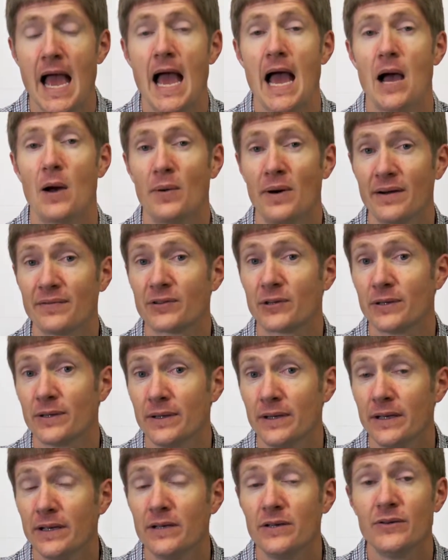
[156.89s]
However,
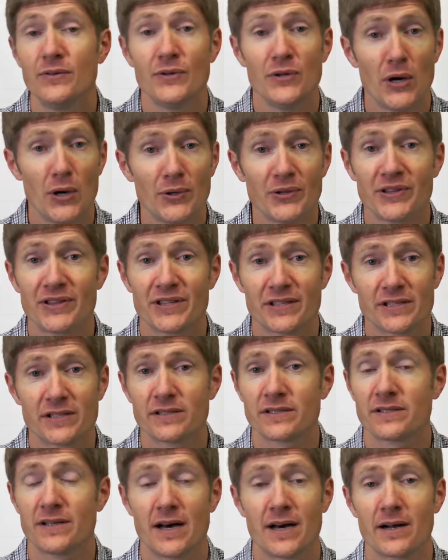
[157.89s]
you know that this
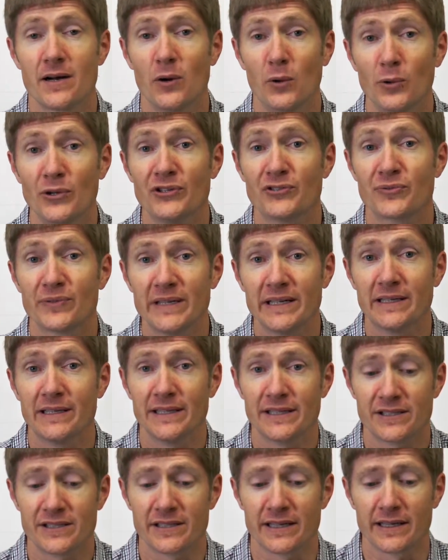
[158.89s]
is not always
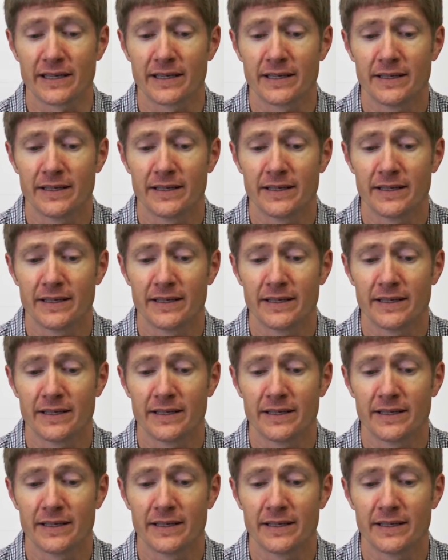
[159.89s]
realistic.